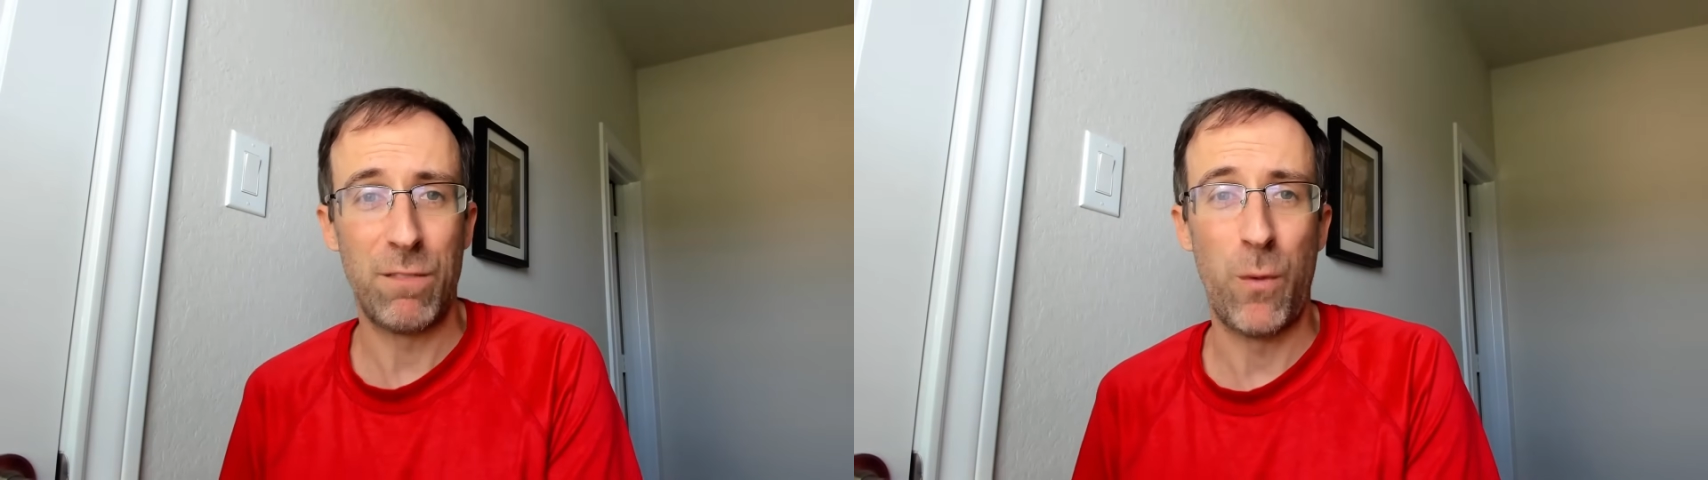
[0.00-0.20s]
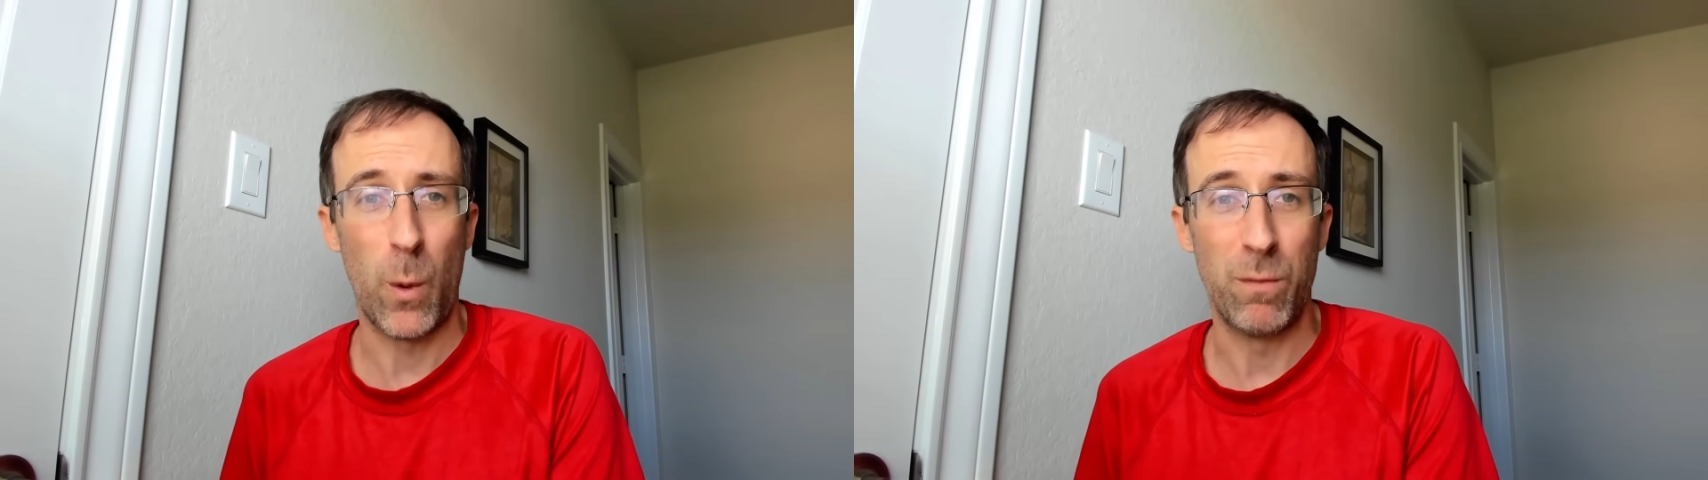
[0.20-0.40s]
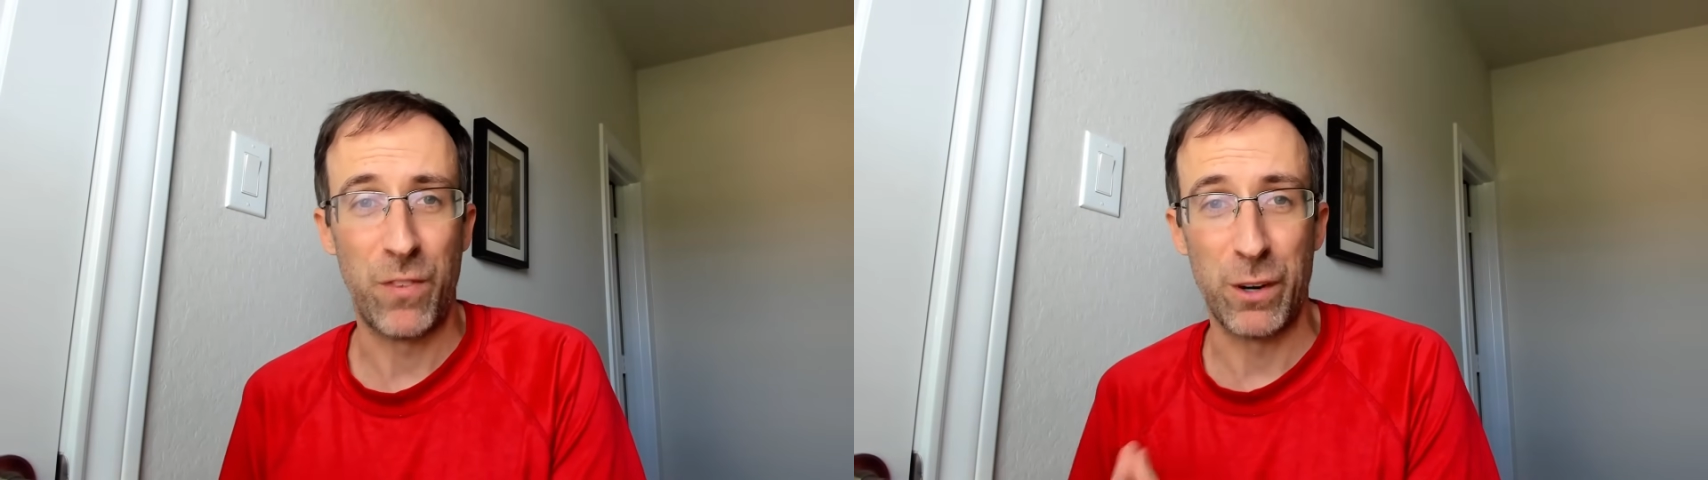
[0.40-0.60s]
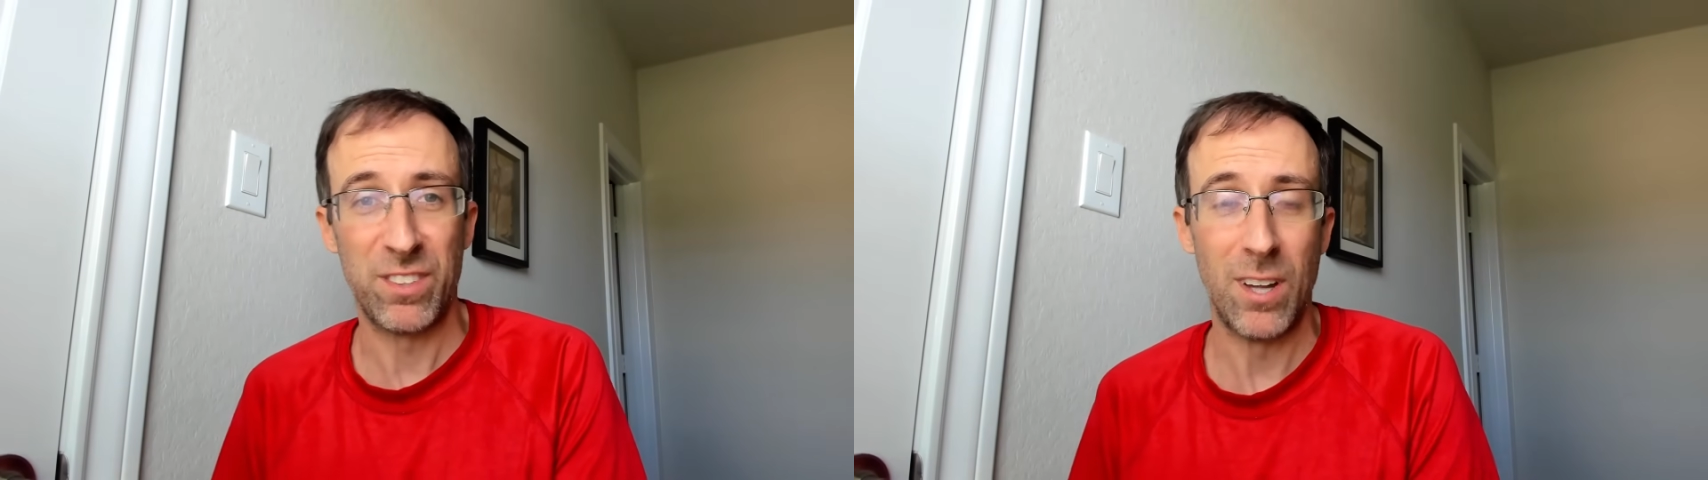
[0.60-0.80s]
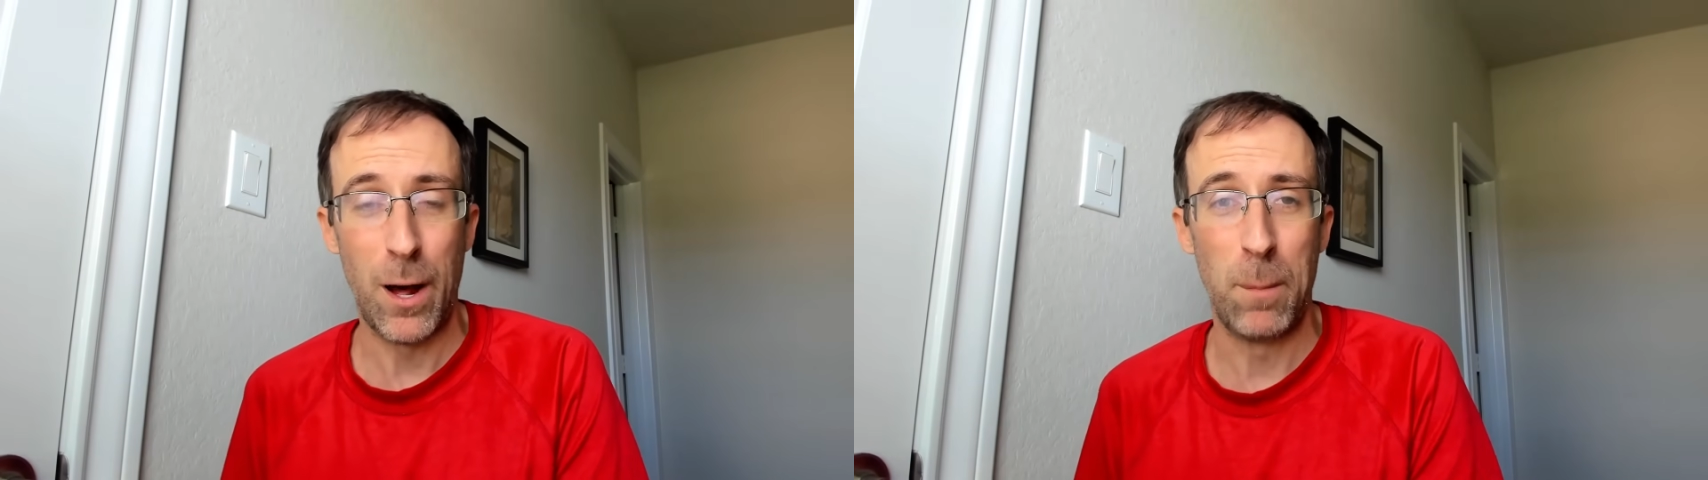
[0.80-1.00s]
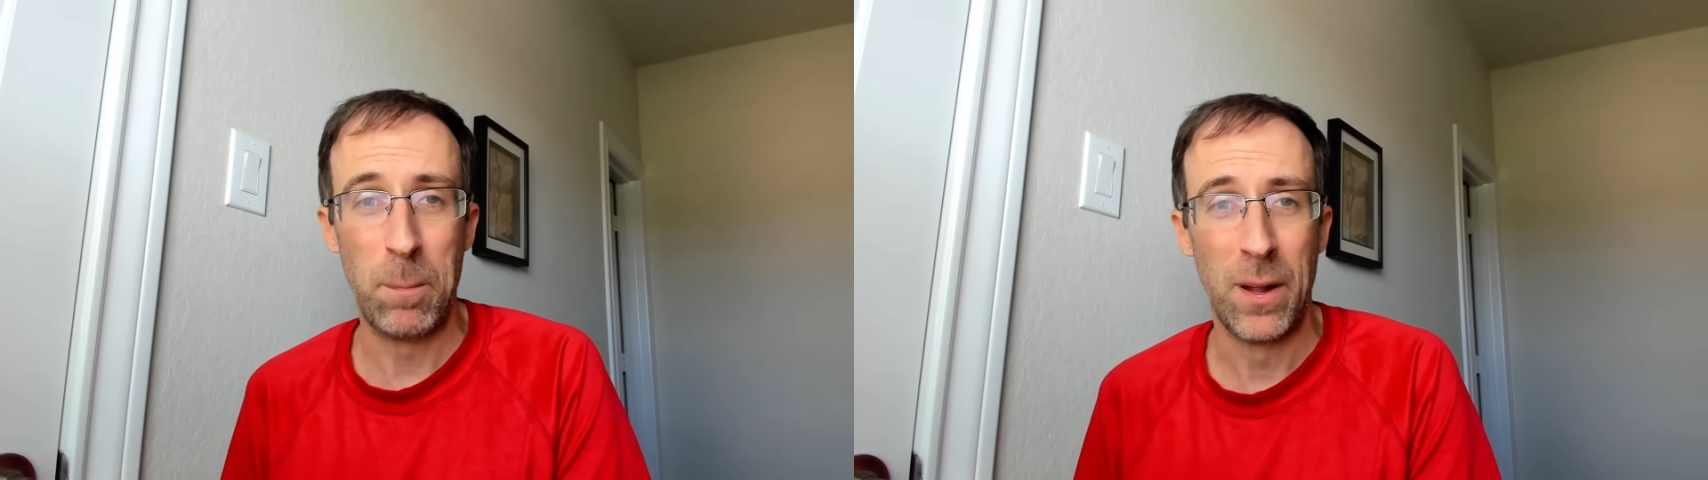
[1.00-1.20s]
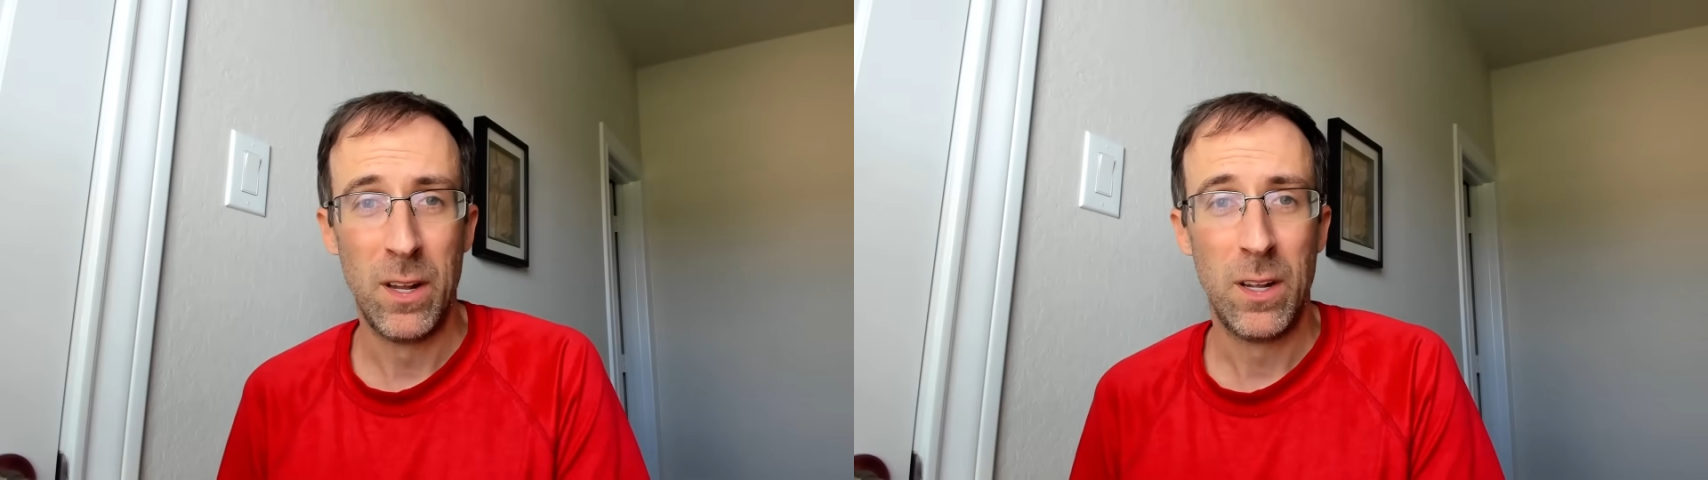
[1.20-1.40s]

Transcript: for. For some,